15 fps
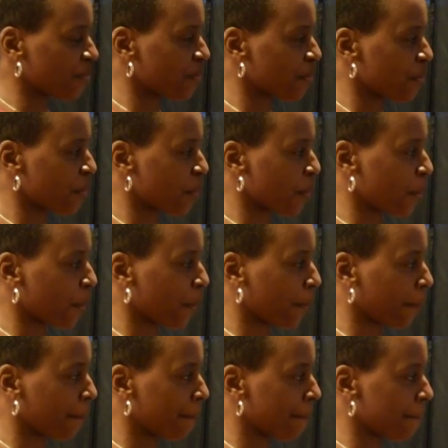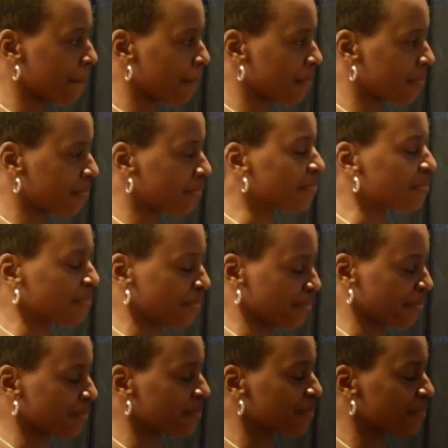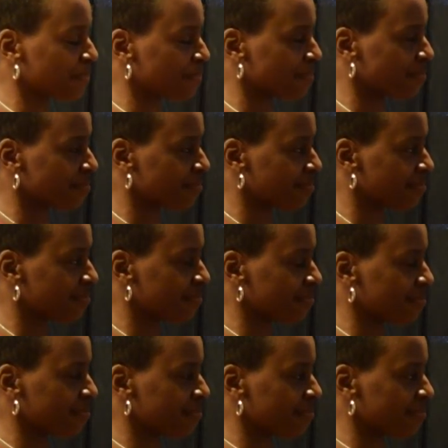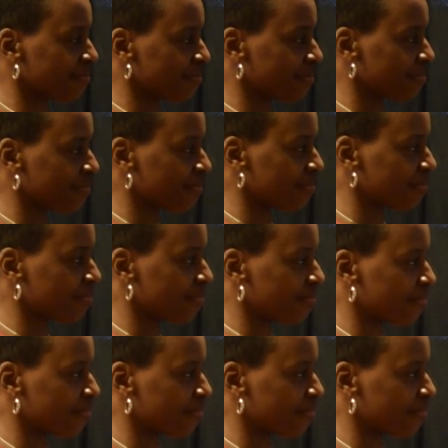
[no speech]